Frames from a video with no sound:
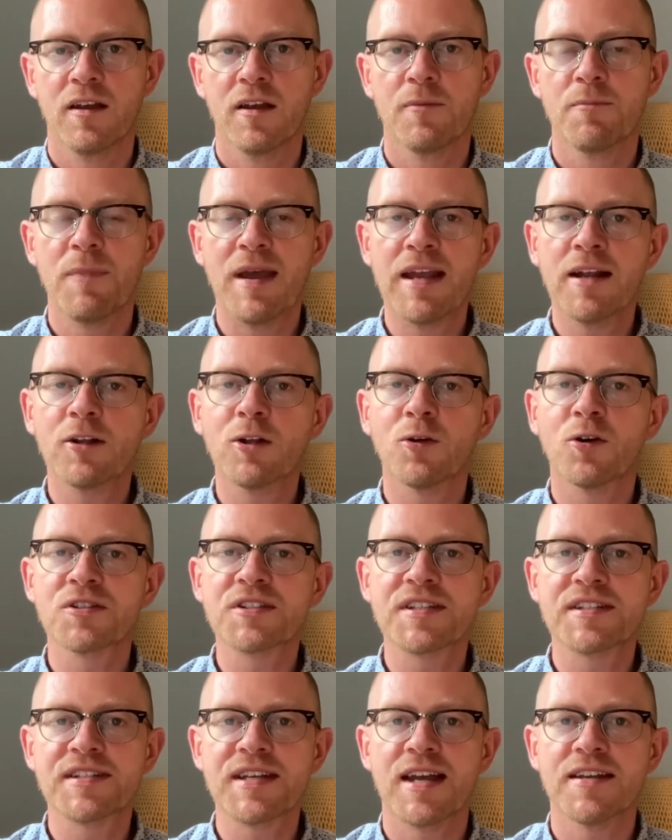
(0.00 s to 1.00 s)
Main
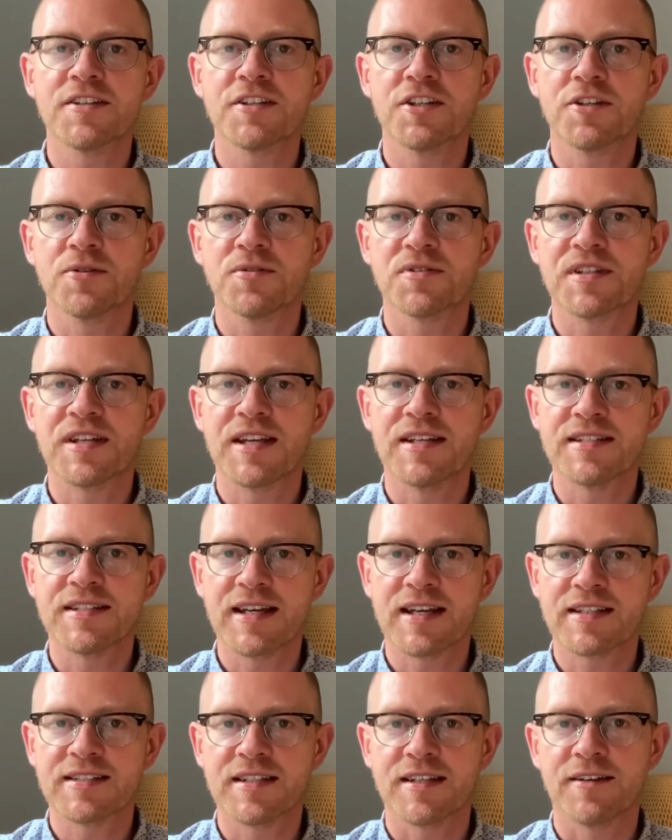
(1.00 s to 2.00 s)
clauses tend to use the
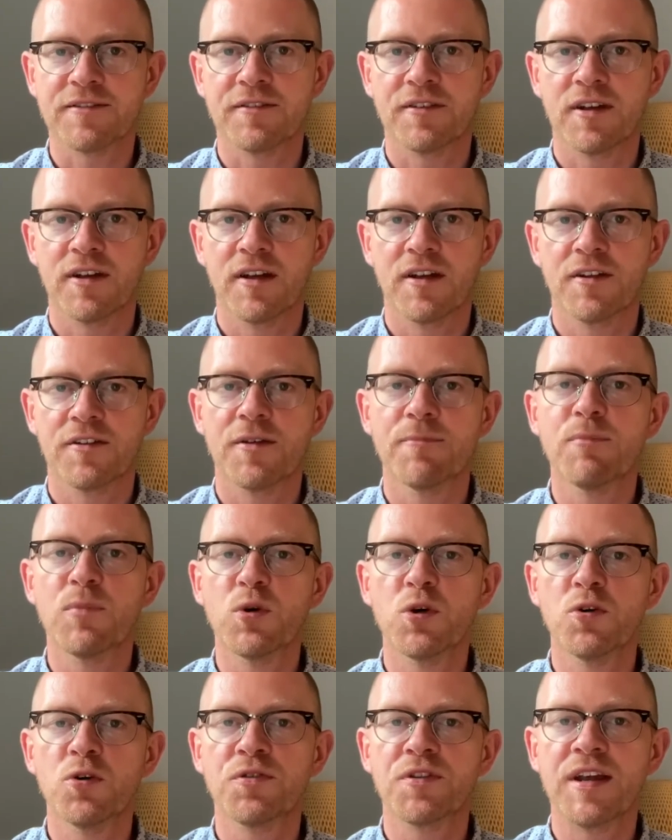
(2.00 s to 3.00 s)
indicative, the
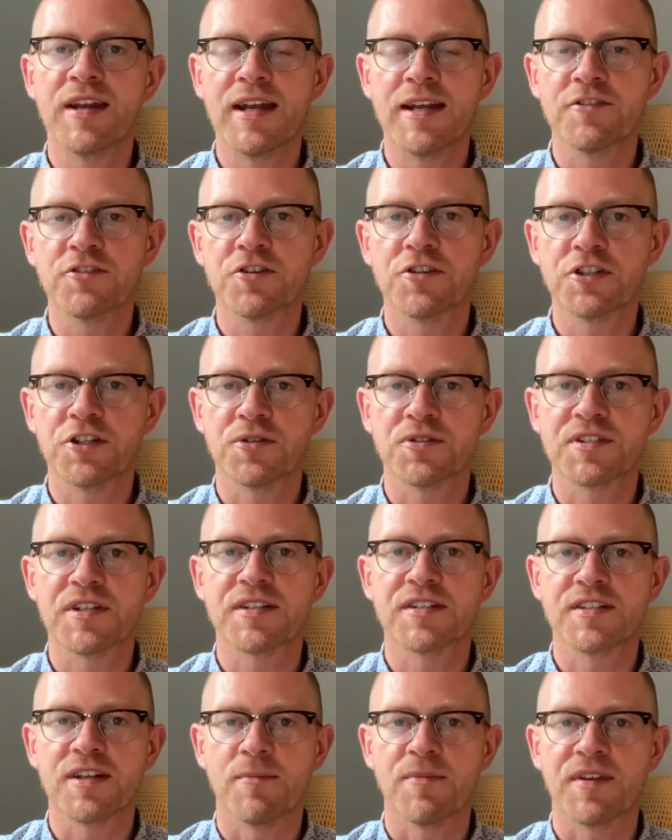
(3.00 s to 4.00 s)
mood that
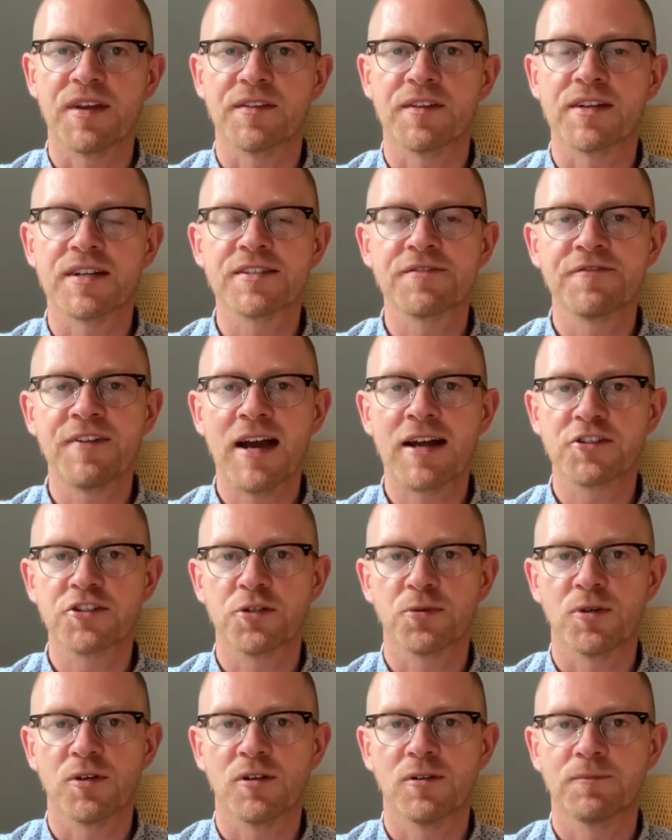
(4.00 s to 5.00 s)
introduces something that is
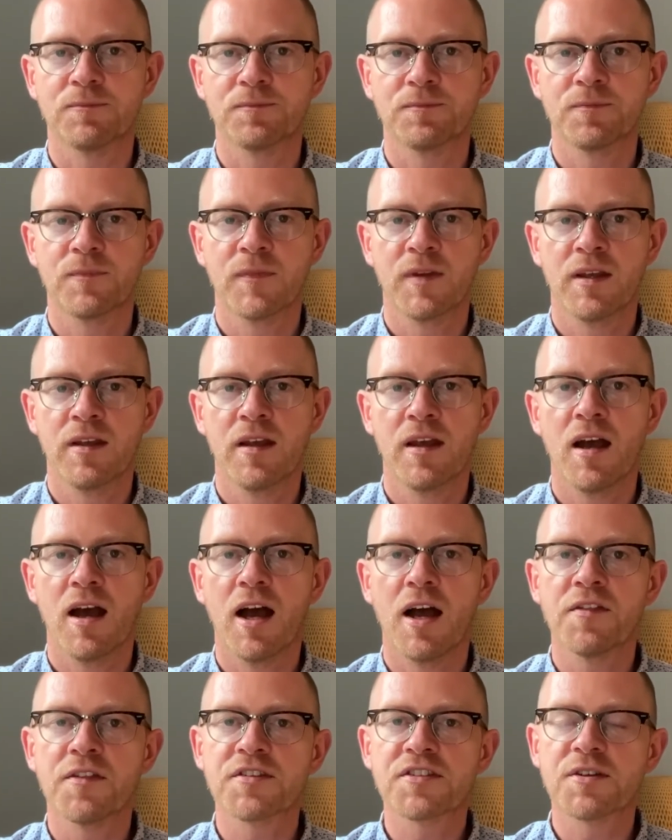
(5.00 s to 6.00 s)
factual.
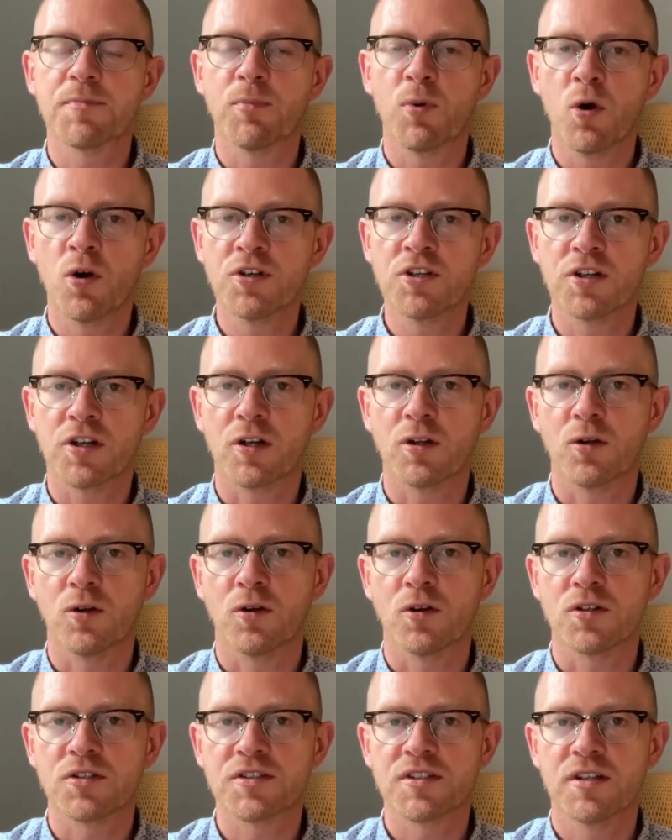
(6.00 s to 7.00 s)
And the subordinate
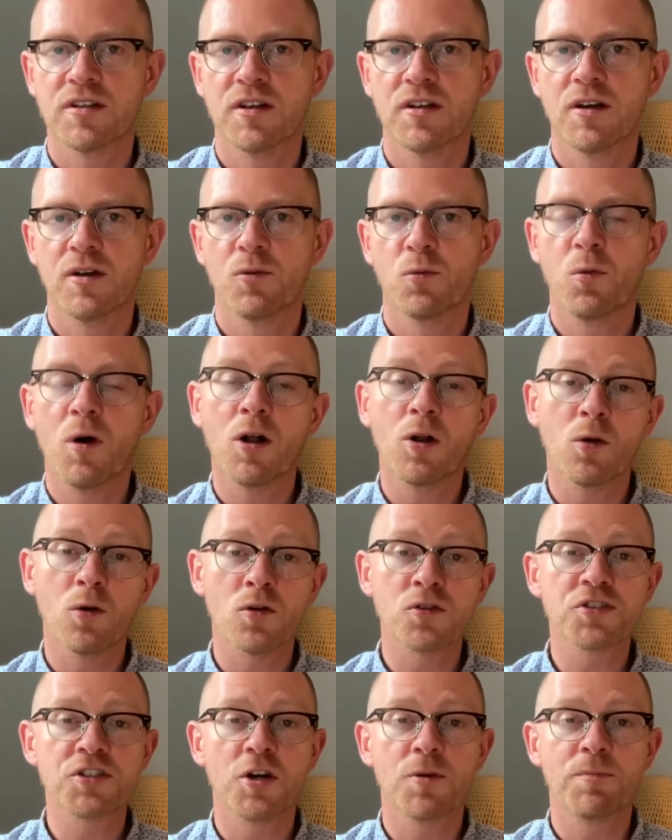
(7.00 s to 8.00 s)
clause, while
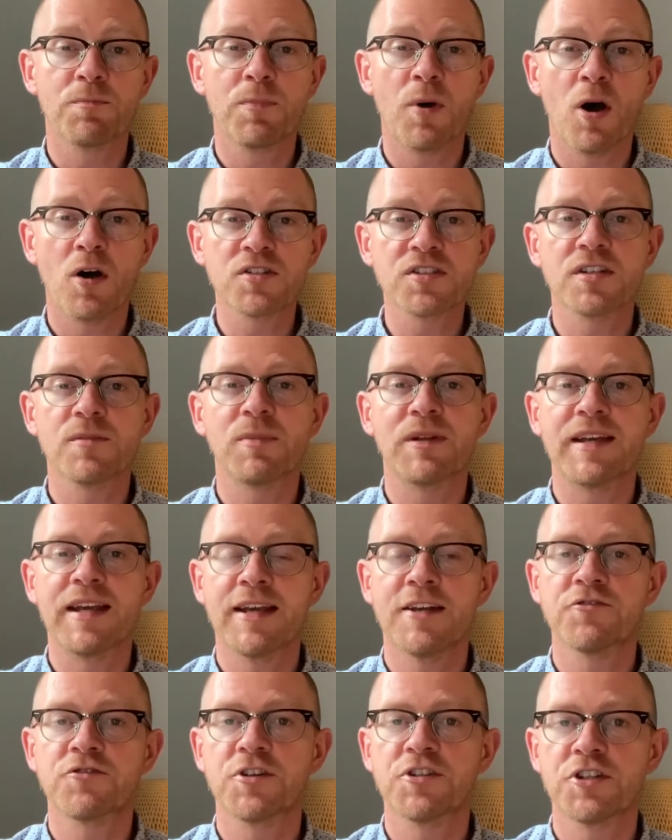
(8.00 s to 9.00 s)
also possibly
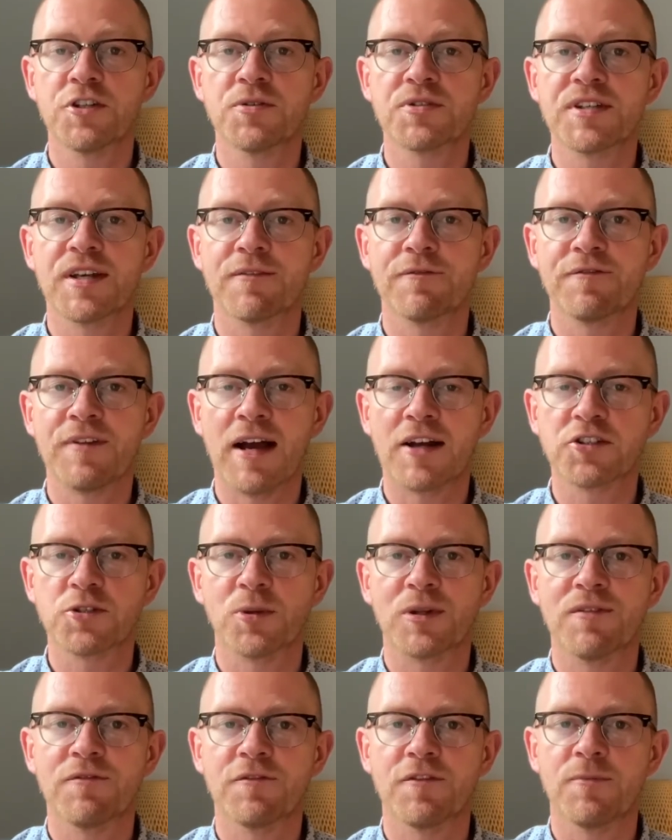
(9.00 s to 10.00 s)
introducing
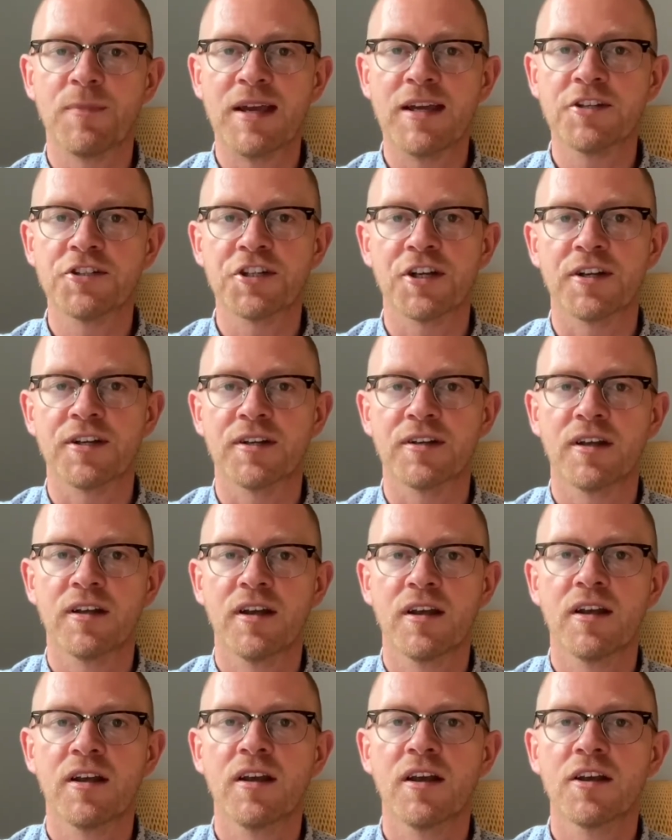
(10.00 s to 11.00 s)
factual information,
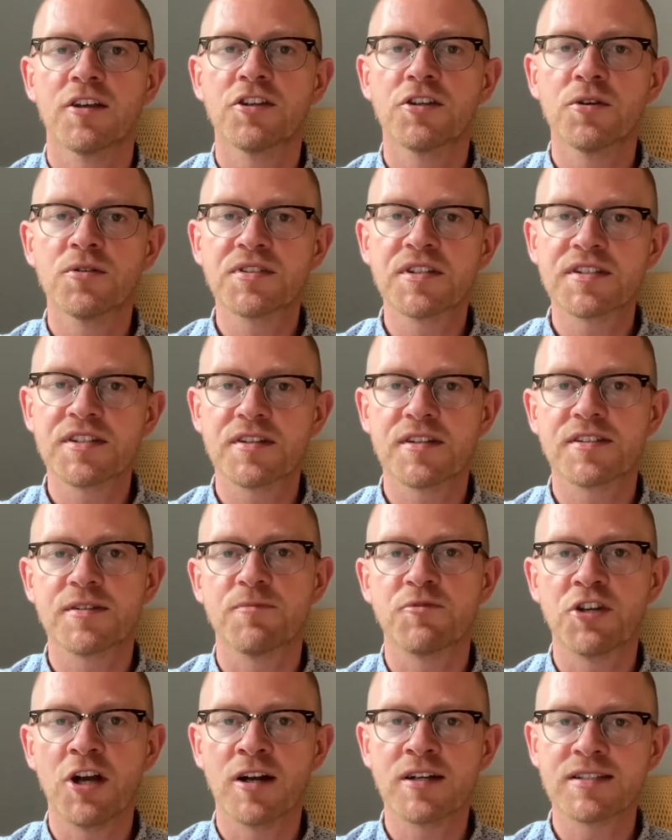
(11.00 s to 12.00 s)
uses the
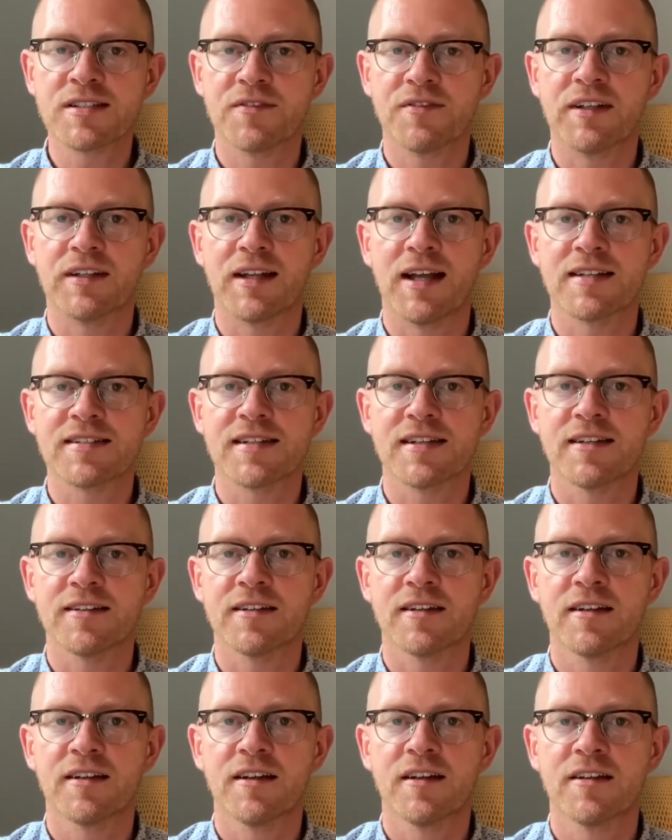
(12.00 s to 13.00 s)
subjunctive in Latin
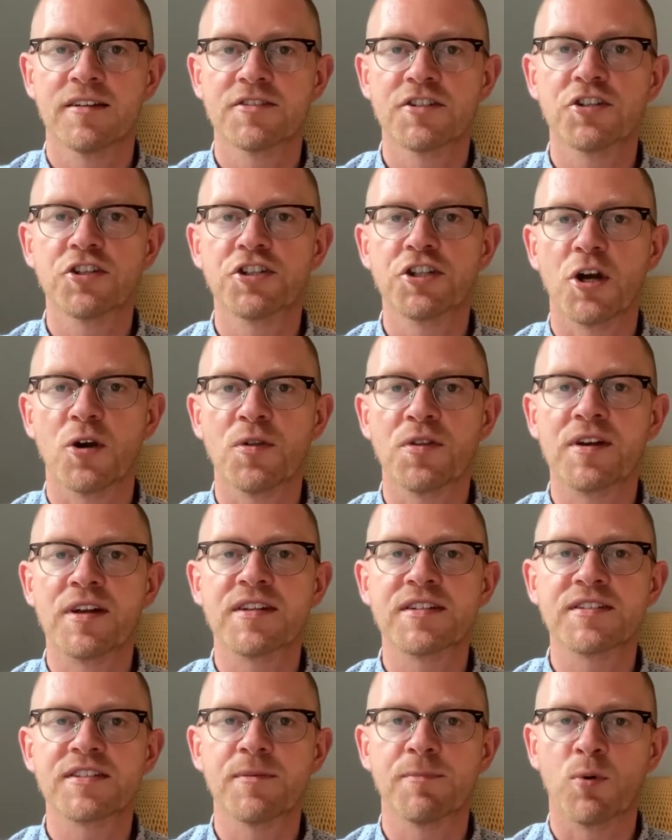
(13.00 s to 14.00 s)
to show that it
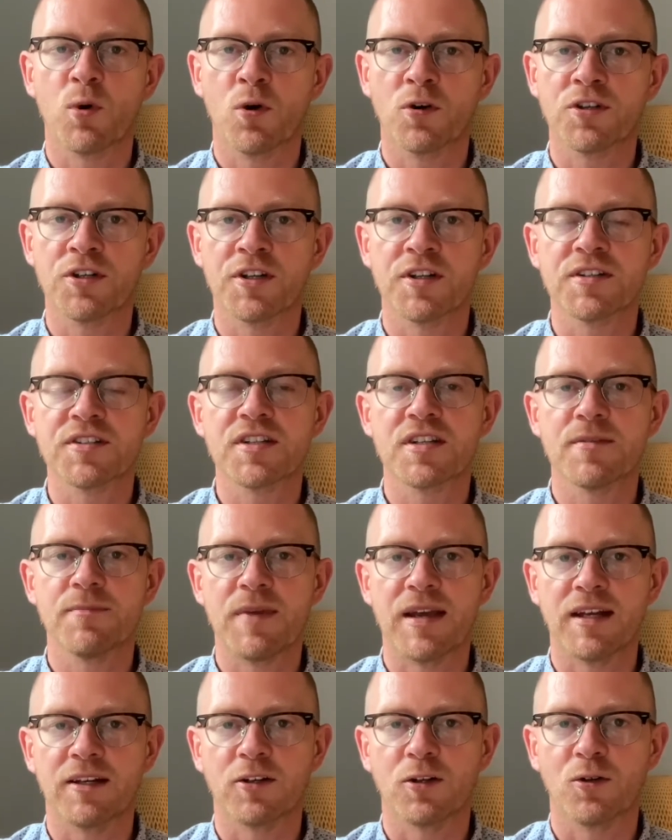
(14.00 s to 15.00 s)
is subordinate to the
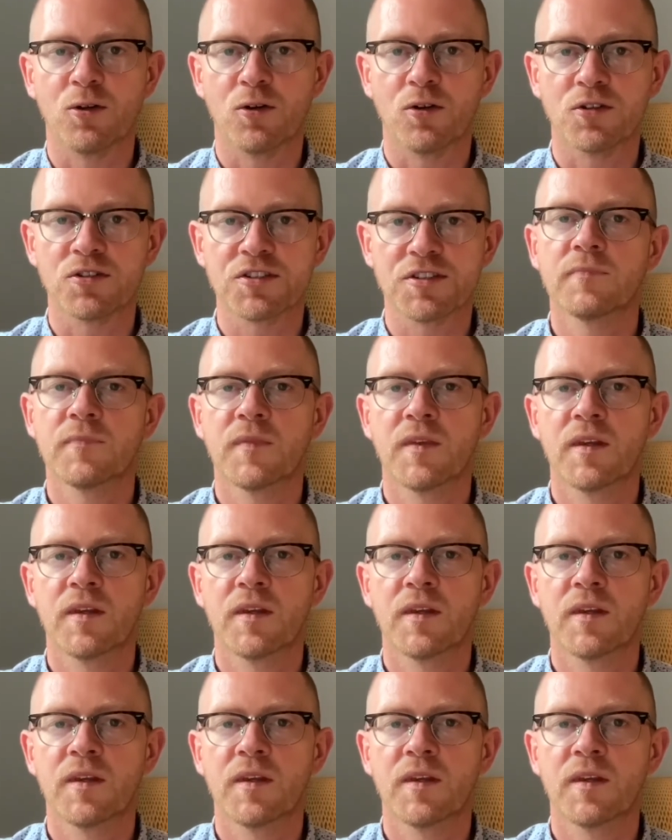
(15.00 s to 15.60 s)
main clause.